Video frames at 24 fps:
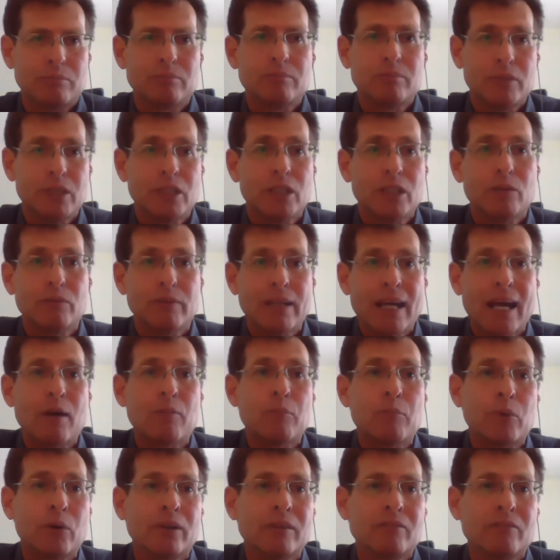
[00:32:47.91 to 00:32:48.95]
you know, now
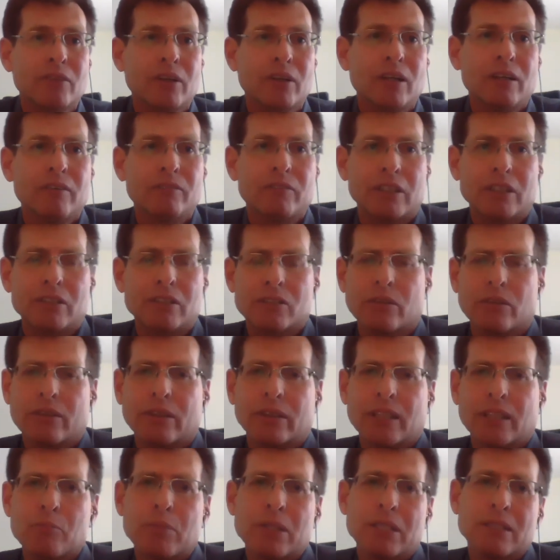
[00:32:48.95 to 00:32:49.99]
more involved, and so there
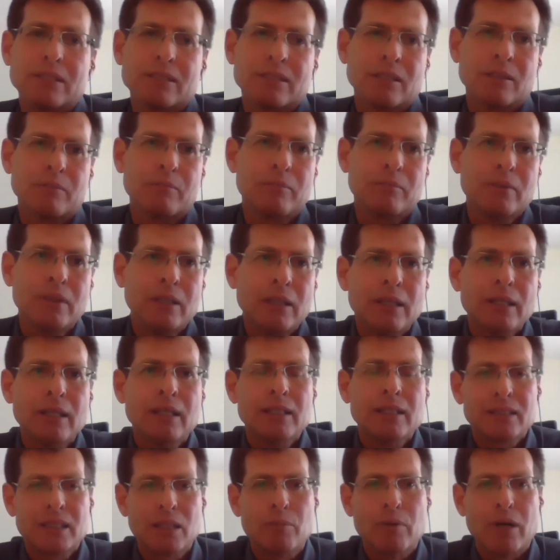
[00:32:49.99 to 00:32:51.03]
can be some
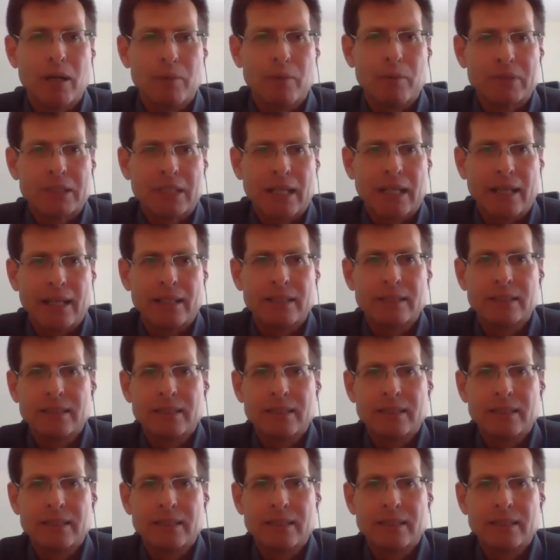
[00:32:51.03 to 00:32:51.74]
upsides.